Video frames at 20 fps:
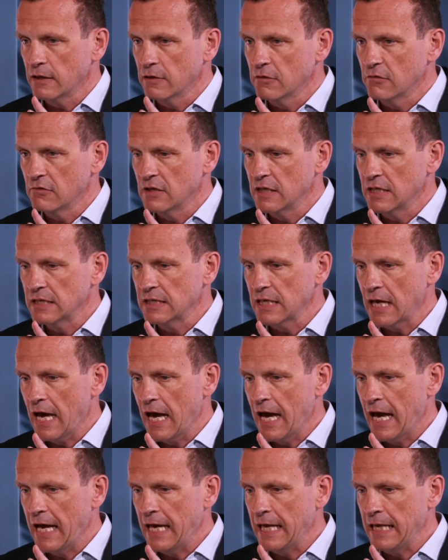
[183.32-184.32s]
there is
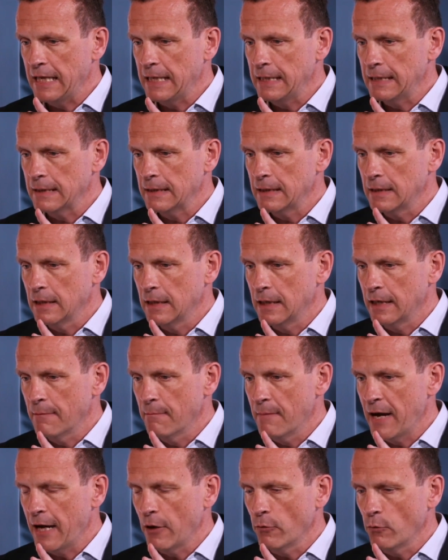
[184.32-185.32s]
an
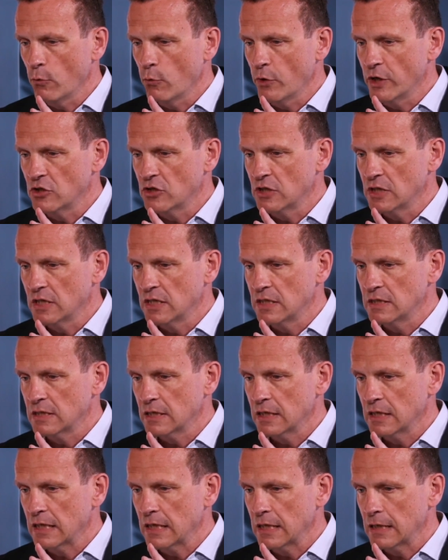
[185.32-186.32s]
amount which
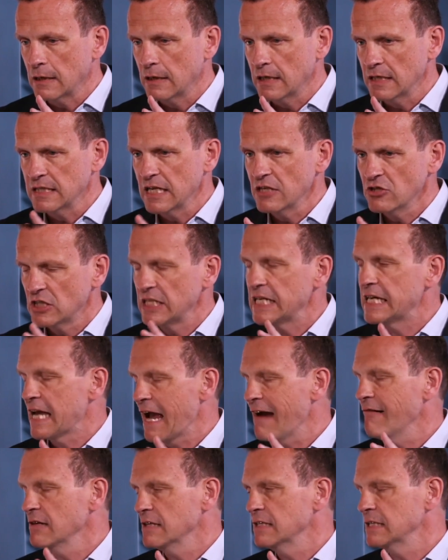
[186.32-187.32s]
is essentially
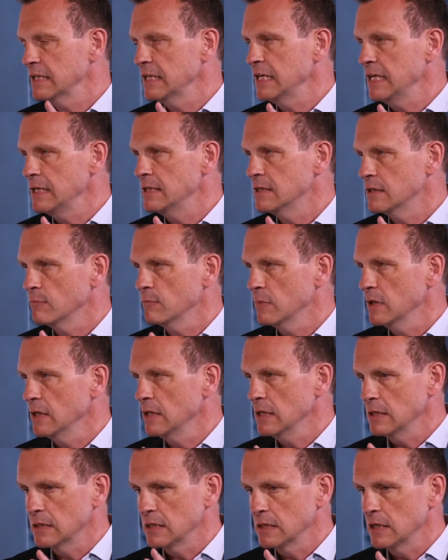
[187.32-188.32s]
guaranteed to
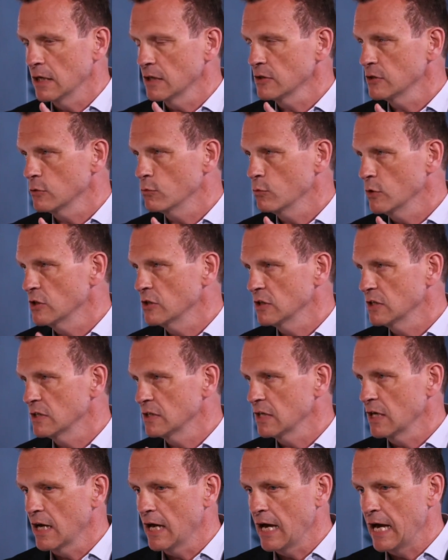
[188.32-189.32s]
be deducted, which is
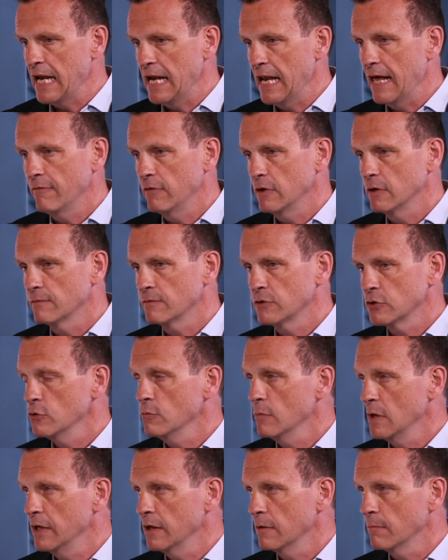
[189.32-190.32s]
a level of £2
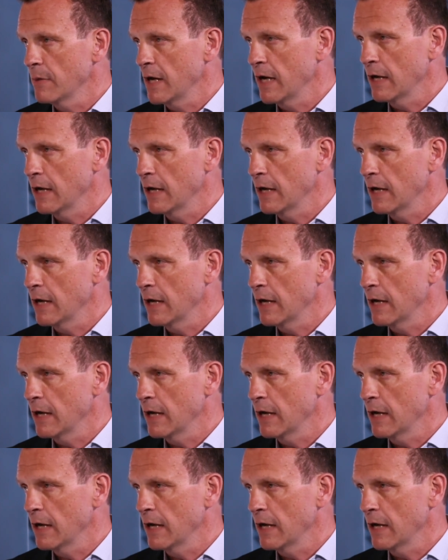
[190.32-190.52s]
million.